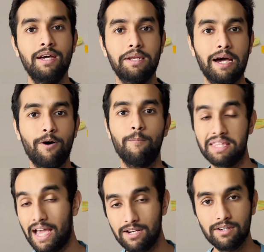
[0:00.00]
Now
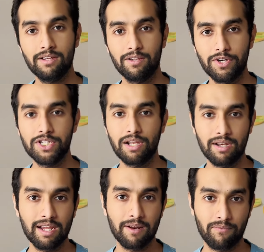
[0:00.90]
that virtual
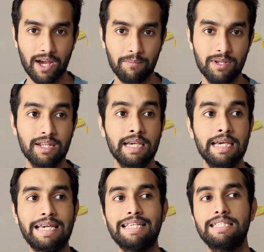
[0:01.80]
learning environment
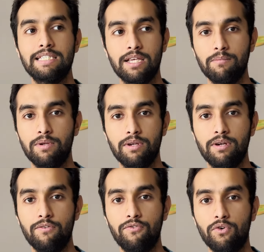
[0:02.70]
is
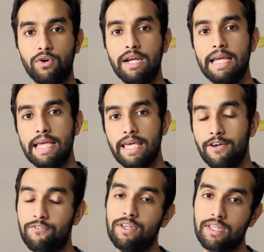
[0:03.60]
similar for
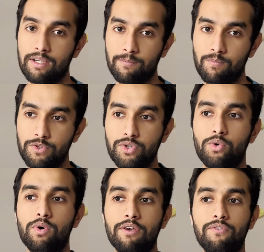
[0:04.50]
everything.
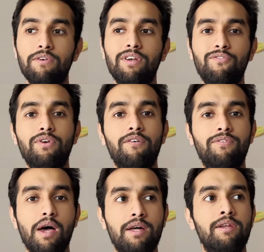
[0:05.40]
So even if you have
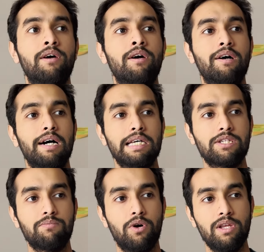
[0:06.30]
done a
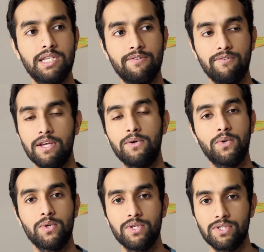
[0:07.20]
smallest free
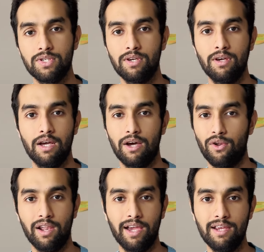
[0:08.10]
course
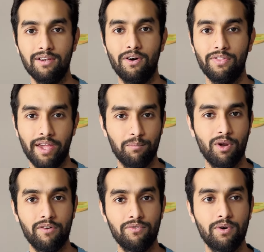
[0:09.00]
online on that
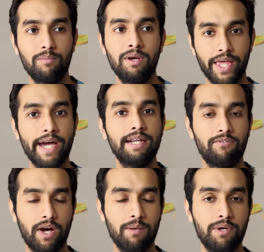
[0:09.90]
platform, that
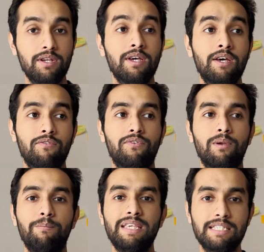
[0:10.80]
environment
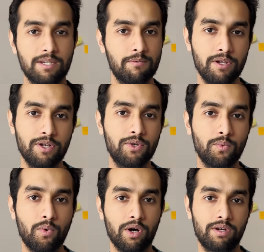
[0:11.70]
will be similar to
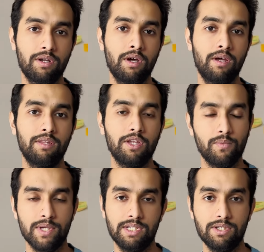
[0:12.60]
what the
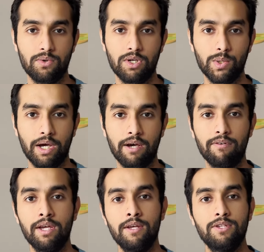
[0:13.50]
university is going to
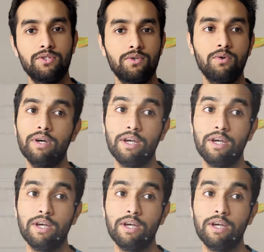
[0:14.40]
have. So